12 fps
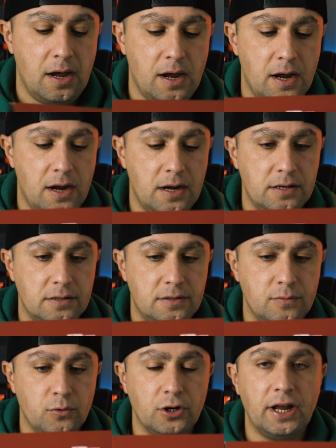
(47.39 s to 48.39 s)

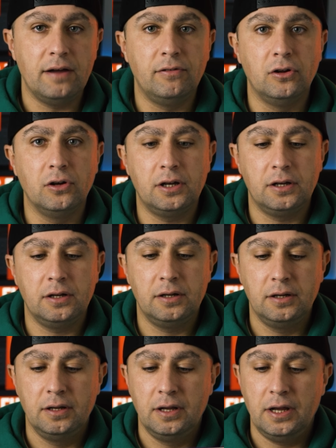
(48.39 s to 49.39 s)
And we're gonna have a look
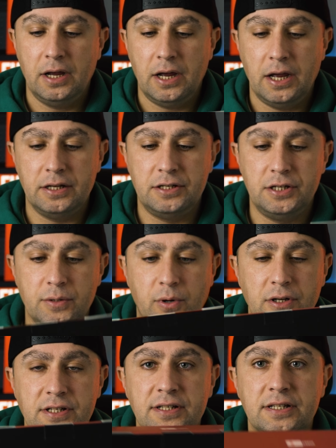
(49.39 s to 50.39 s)
and see
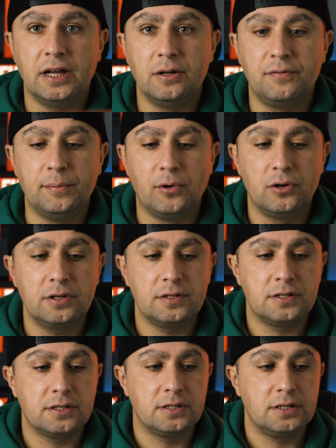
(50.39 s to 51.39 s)
what's inside of the
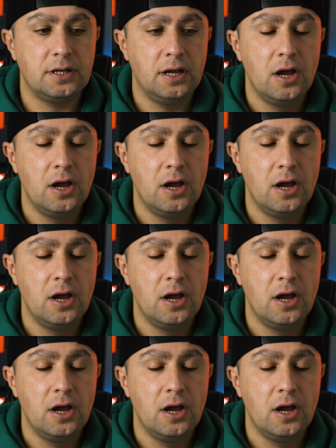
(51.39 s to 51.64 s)
box.